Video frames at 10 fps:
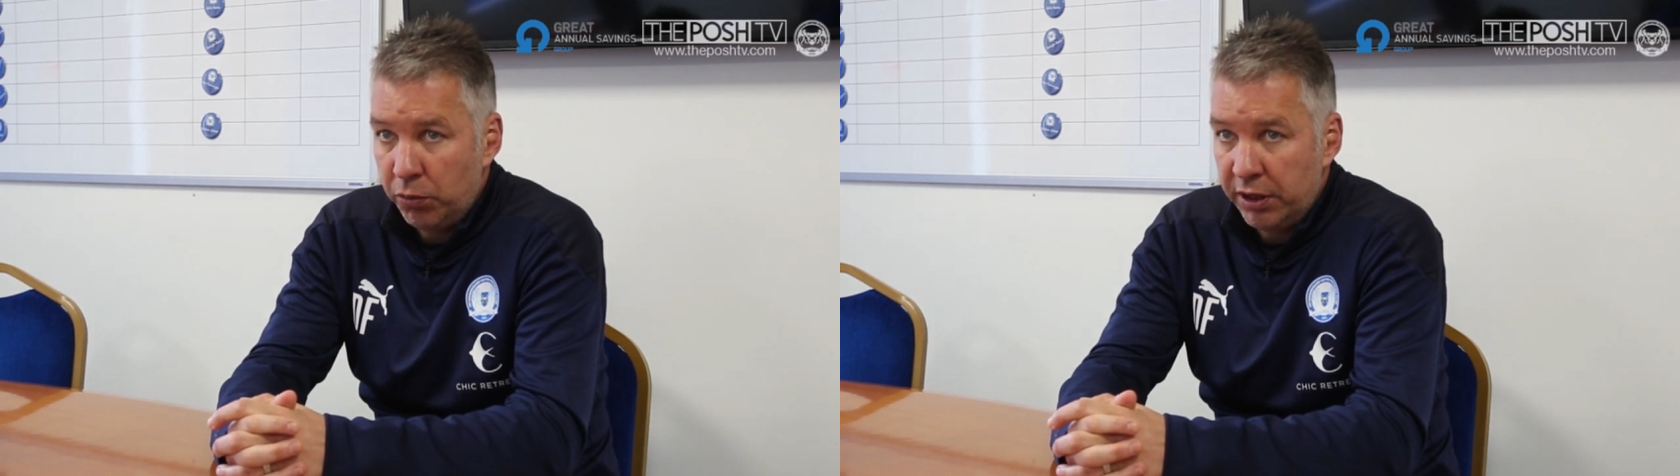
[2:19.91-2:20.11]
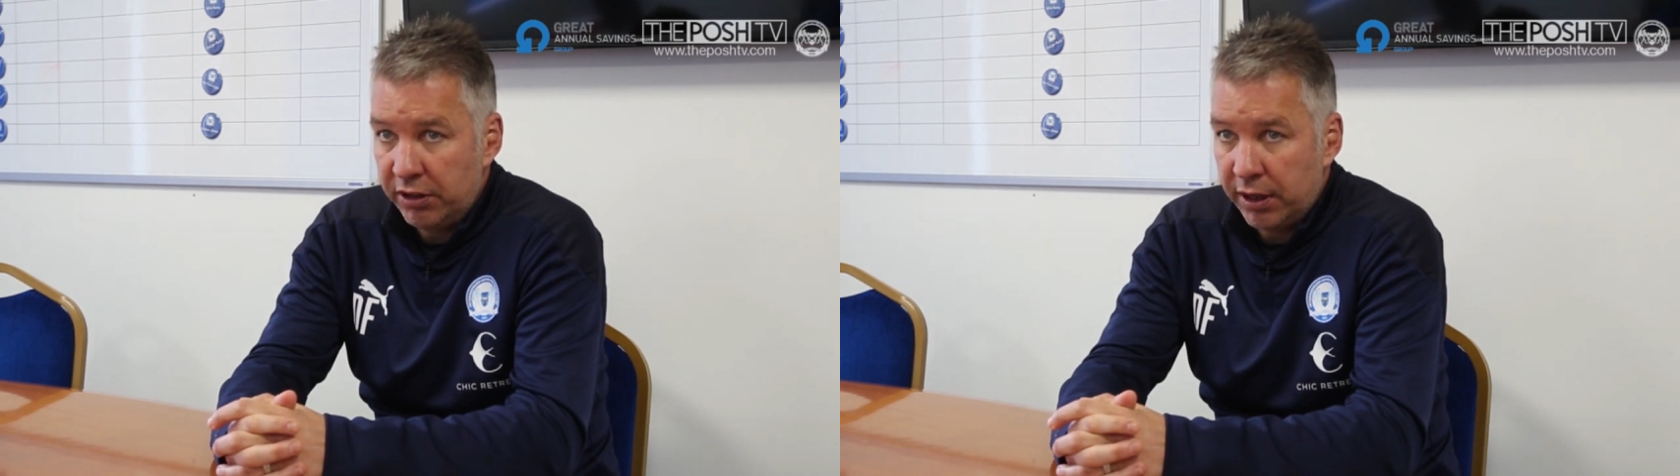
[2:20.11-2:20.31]

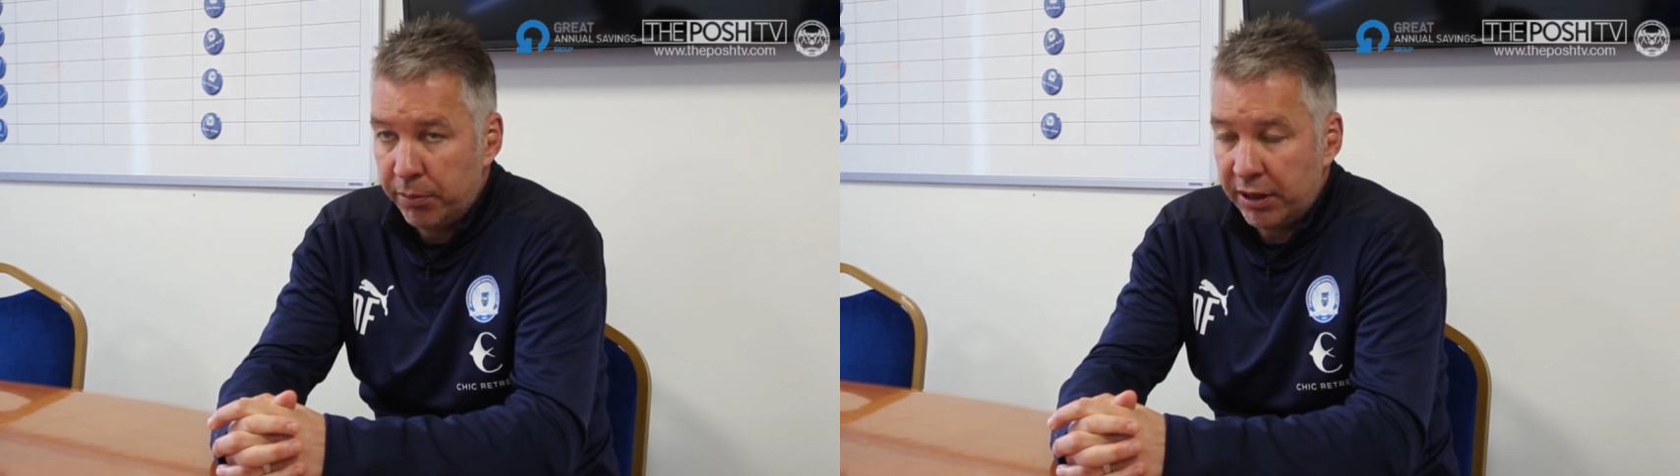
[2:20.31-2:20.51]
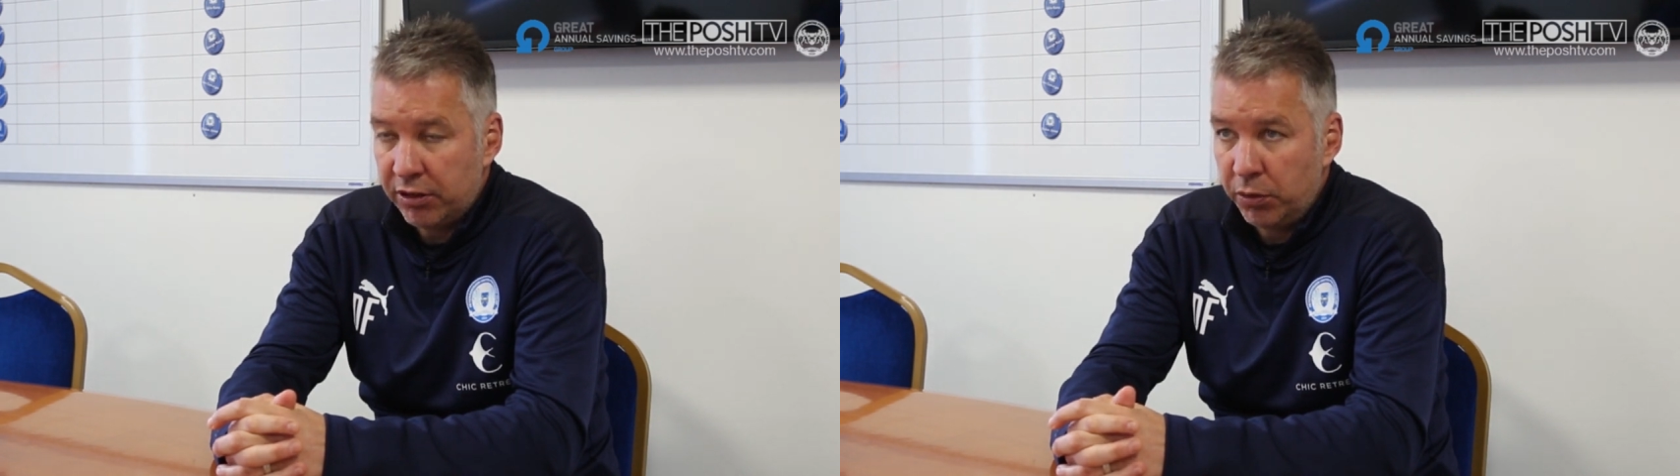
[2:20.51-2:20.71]
we need to
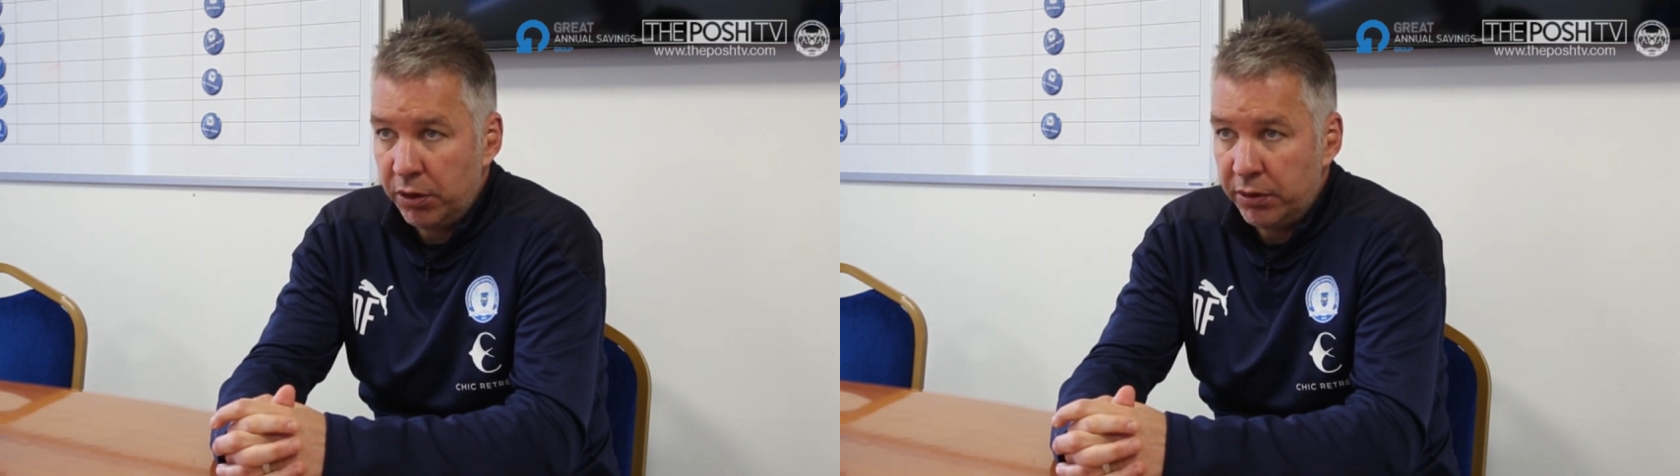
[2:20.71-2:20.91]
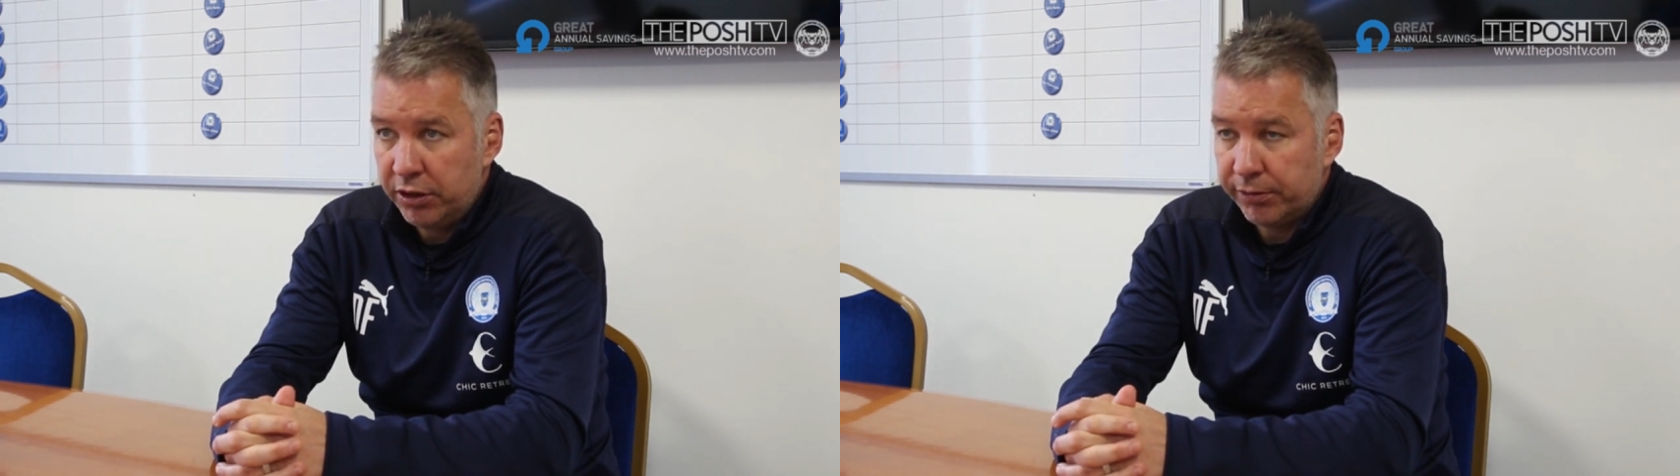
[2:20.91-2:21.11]
get back to
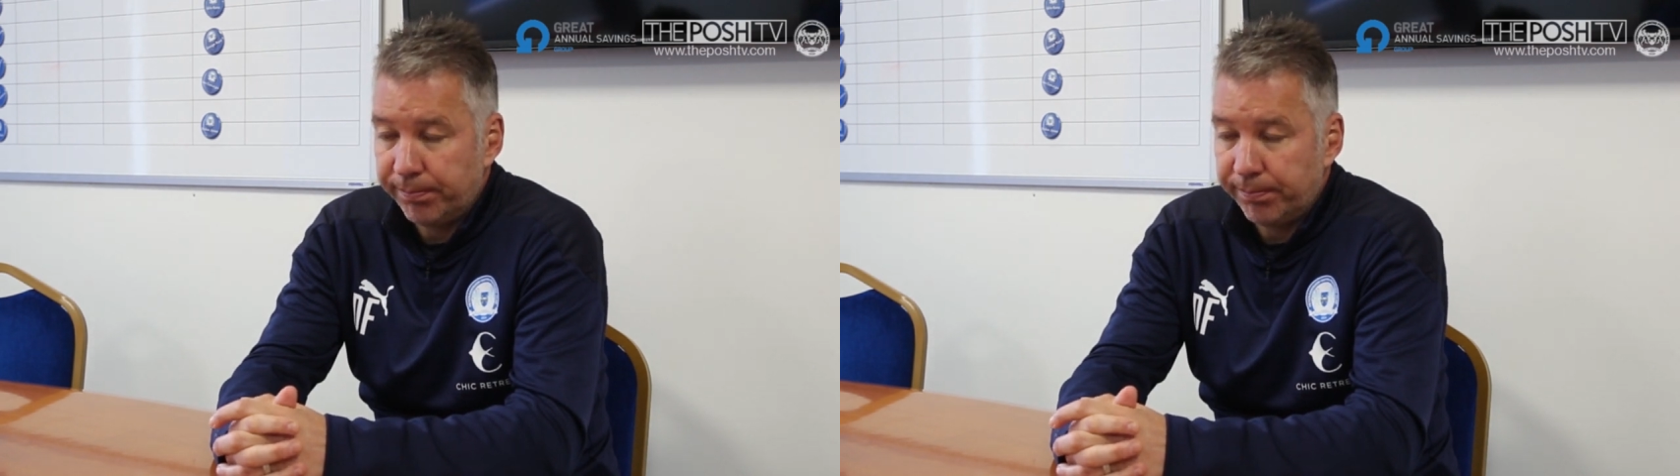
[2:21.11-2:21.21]
winning ways.